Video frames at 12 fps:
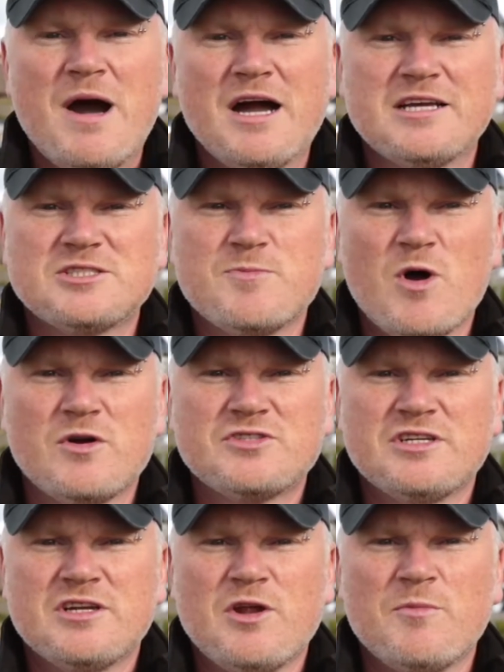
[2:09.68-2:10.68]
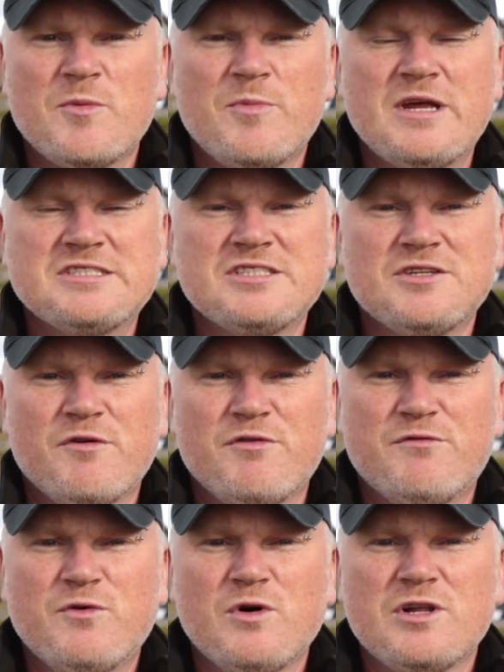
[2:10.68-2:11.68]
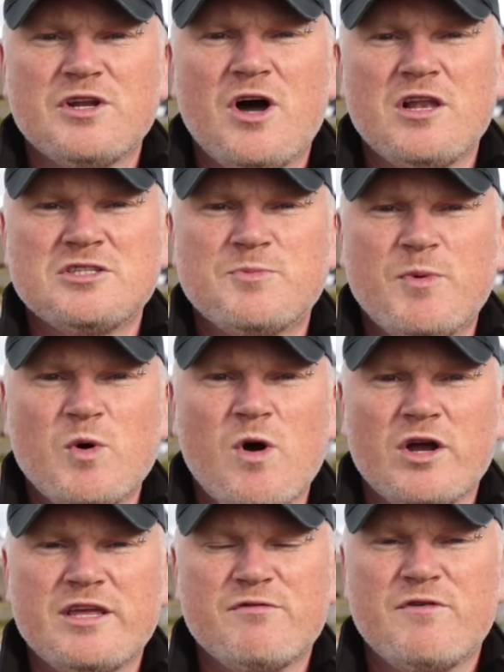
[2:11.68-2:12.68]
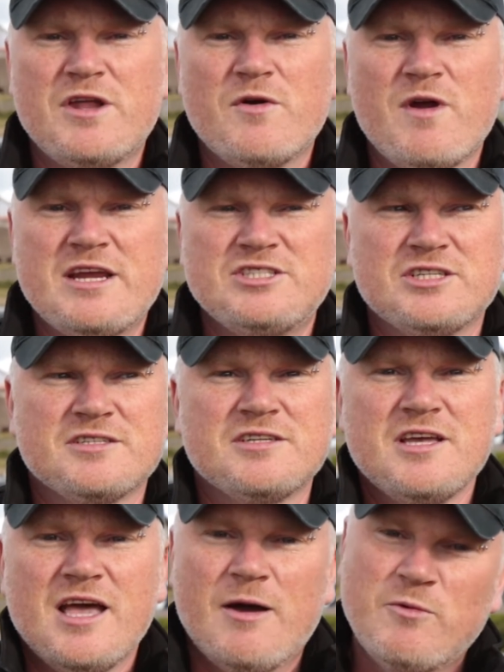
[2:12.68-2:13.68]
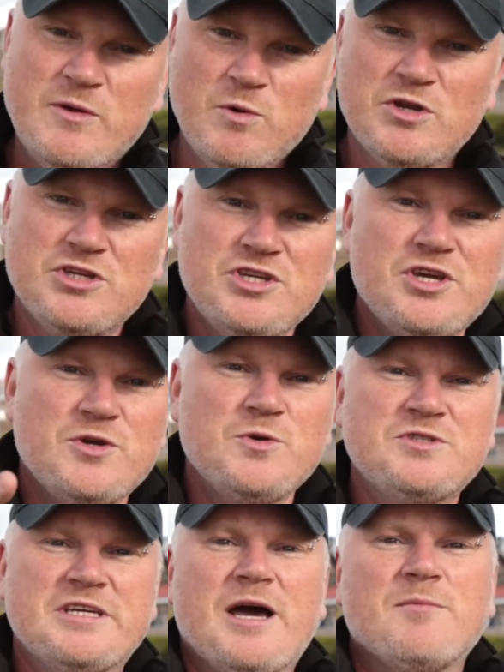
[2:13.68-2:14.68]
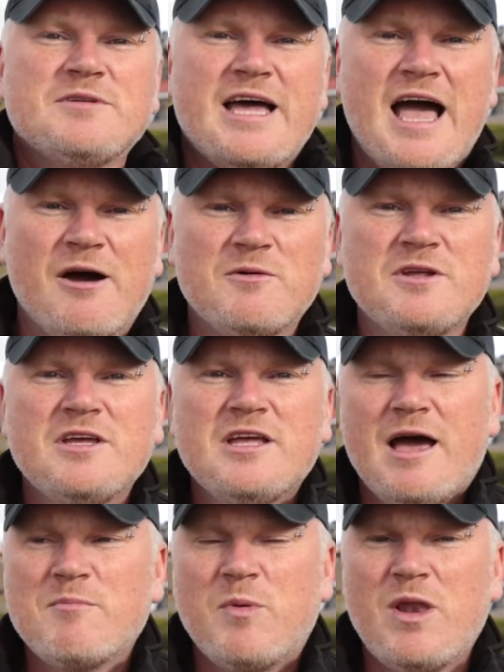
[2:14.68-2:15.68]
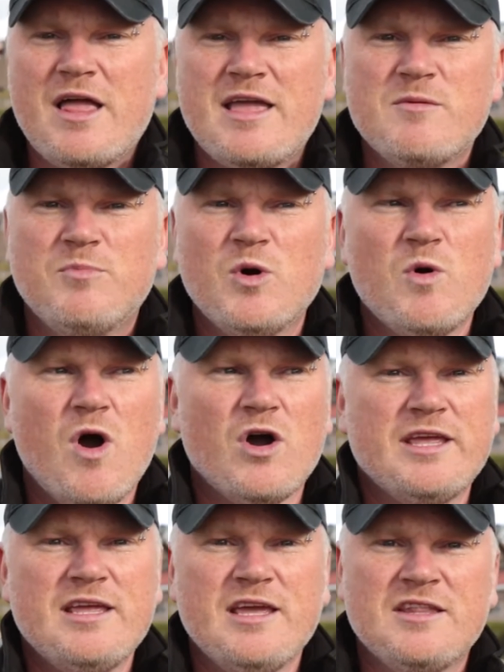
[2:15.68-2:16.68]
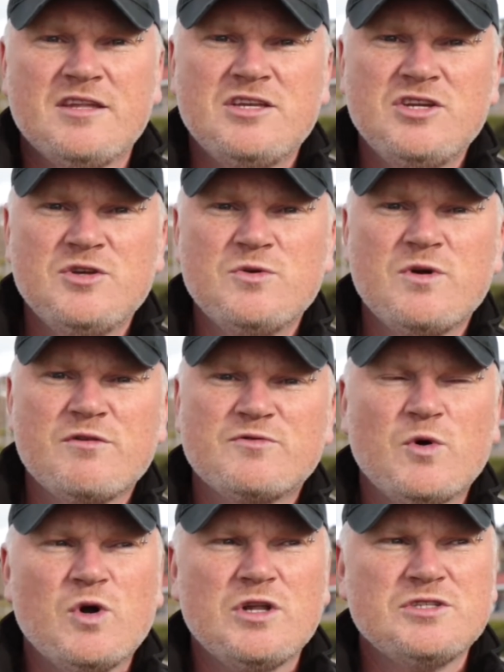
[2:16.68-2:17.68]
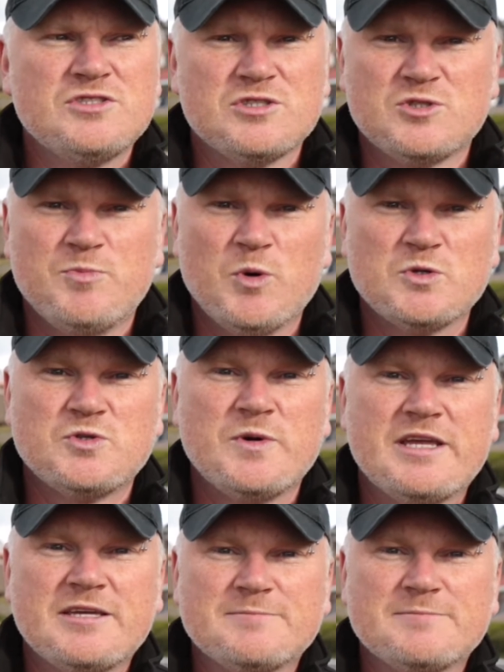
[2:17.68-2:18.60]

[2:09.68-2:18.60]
Marcus Morrison and I'm the president of the Falkland Islands Ball Hockey Federation, and we want you to come down and play ball hockey in the new Falklands Sports Week.